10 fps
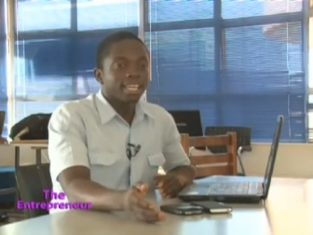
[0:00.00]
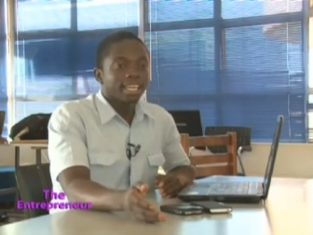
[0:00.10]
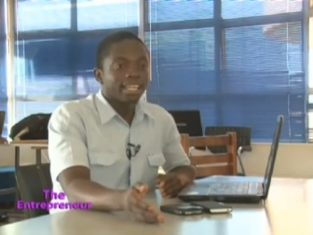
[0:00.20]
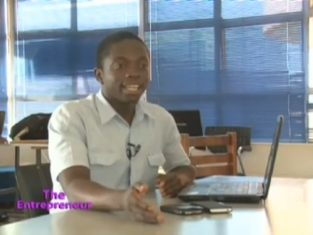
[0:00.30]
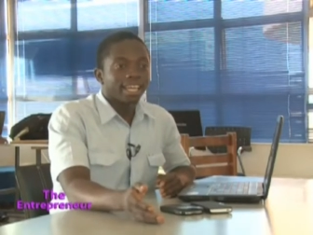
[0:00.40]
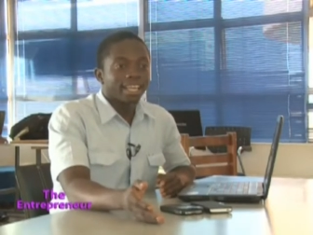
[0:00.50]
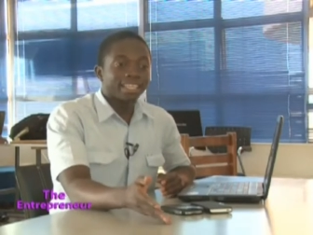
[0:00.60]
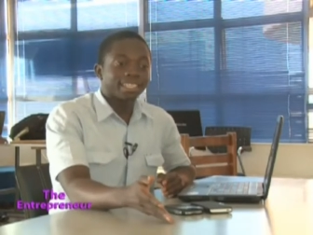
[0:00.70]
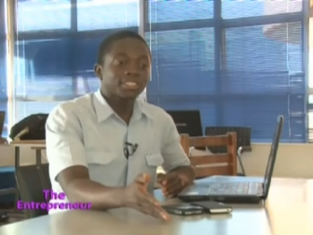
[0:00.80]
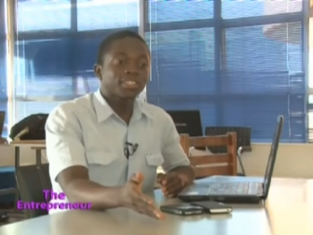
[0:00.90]
And
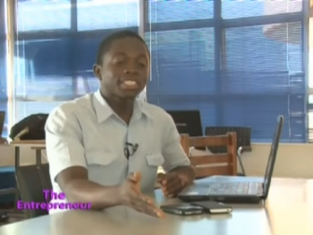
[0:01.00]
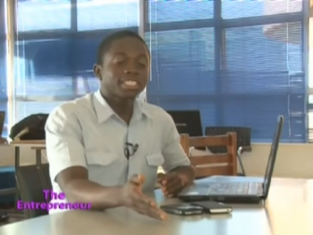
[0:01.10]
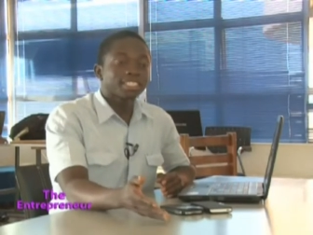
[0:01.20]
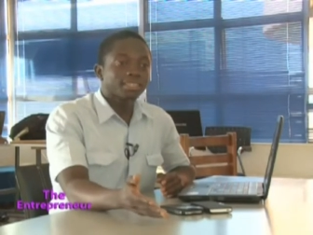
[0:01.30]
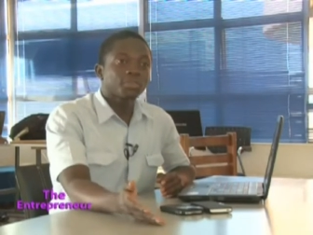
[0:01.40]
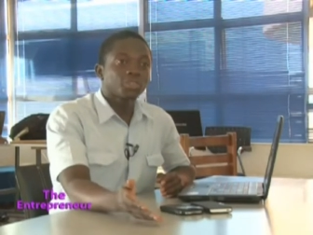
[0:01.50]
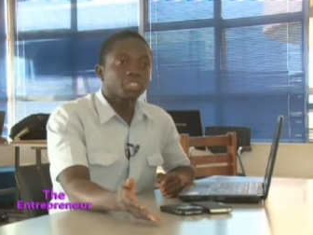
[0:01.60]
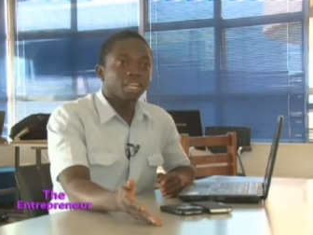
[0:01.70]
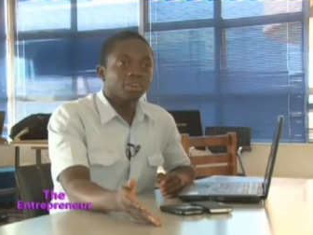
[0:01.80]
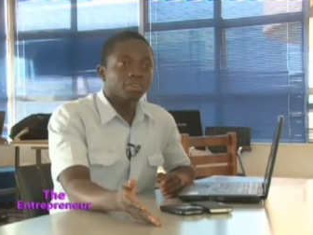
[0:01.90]
I actually see the
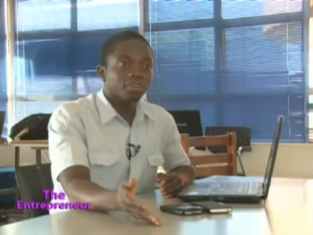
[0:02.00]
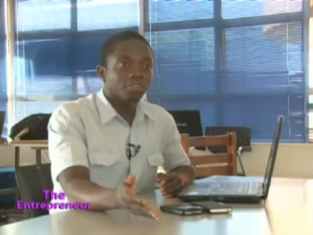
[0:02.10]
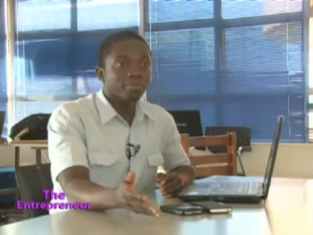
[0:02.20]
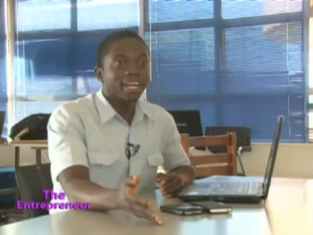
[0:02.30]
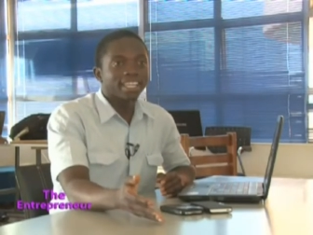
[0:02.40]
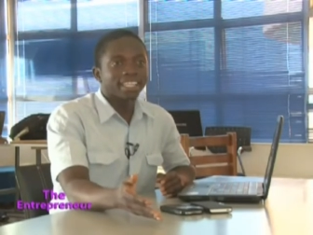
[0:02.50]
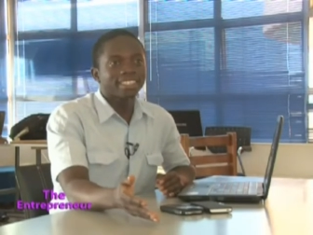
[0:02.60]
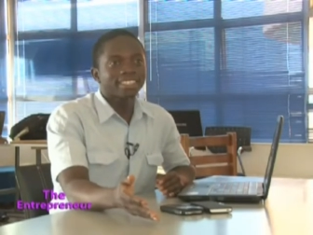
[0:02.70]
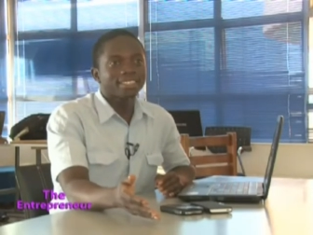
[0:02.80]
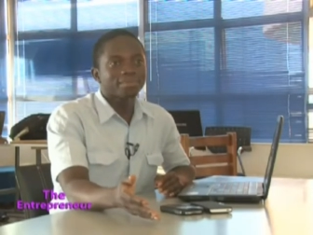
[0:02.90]
future of
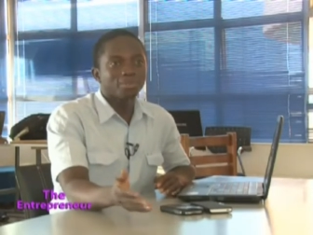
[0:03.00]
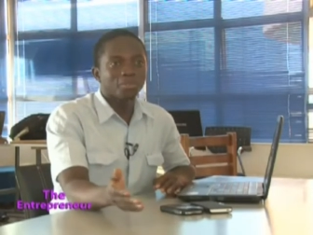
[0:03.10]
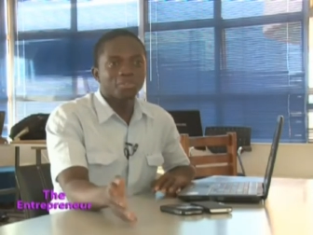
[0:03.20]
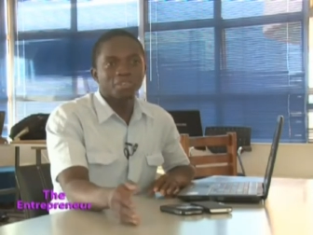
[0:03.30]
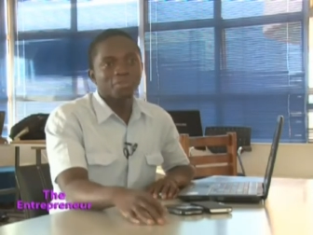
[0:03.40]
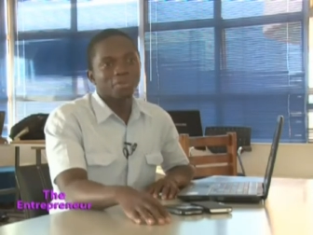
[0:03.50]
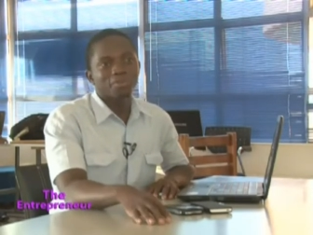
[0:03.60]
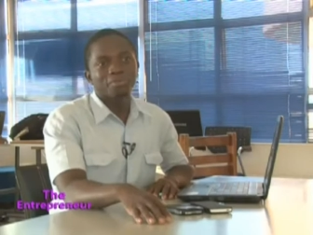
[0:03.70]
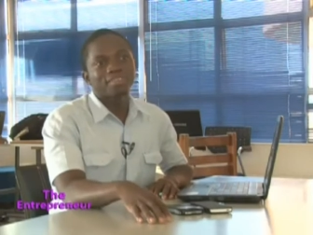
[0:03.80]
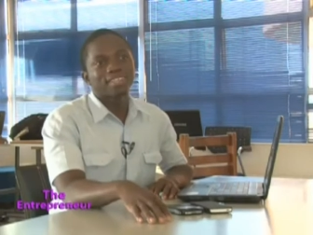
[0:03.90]
banking moving
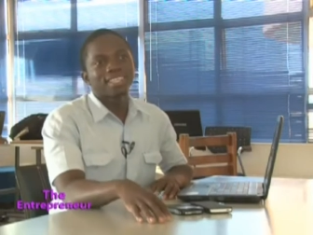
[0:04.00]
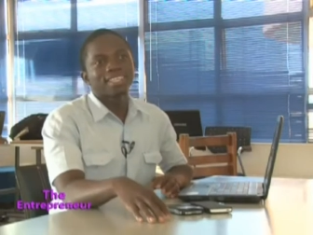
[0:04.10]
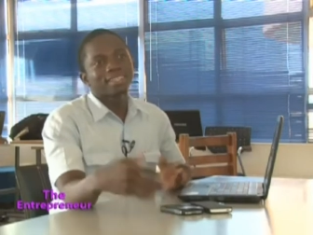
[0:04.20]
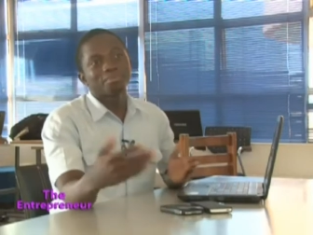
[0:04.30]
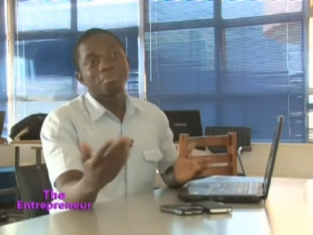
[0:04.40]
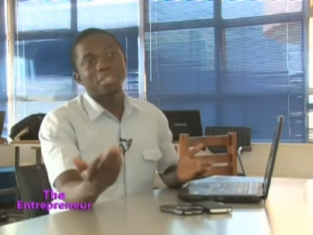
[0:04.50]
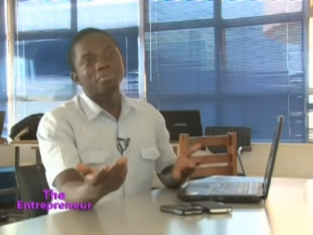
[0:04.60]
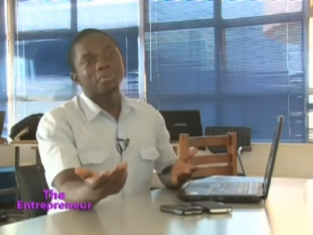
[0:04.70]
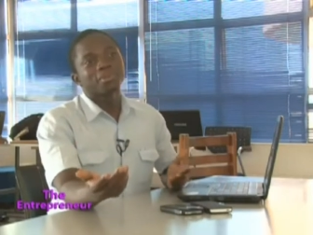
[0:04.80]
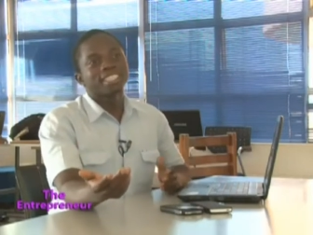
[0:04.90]
from the big
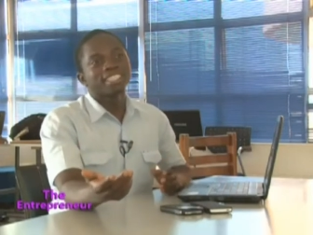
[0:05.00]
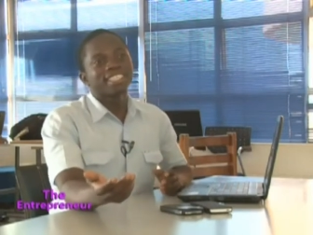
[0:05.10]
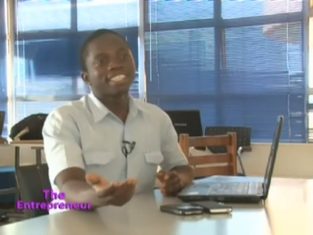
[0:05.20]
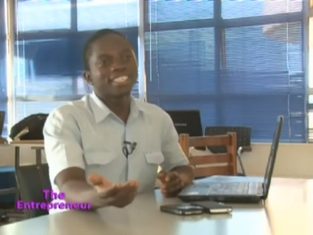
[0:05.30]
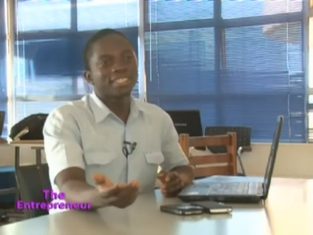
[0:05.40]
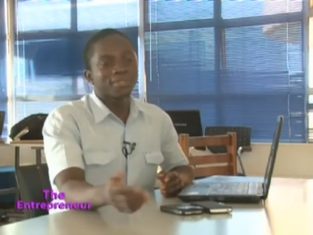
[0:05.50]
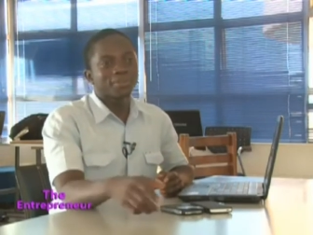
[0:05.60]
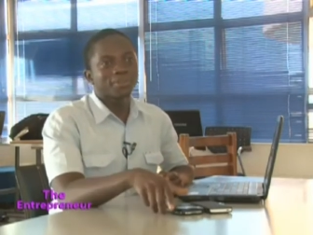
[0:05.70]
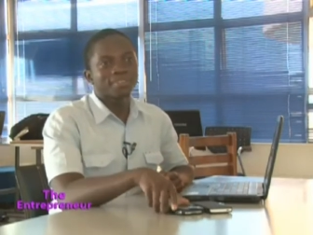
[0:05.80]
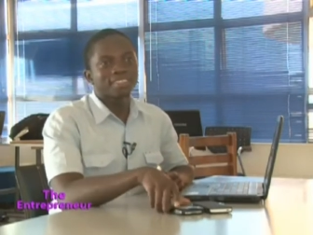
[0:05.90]
building
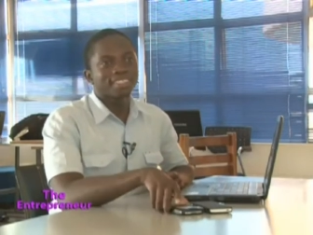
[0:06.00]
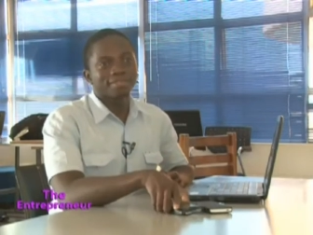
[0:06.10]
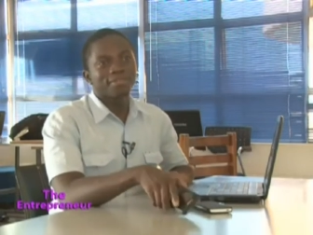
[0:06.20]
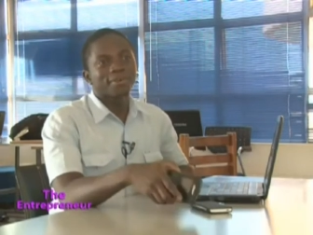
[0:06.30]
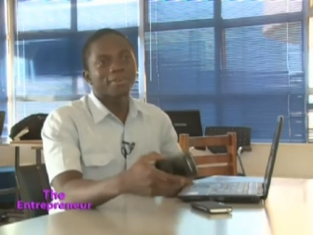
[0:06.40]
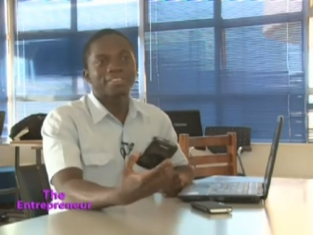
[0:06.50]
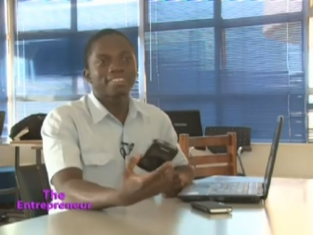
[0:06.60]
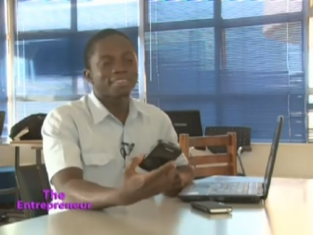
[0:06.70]
into the phone.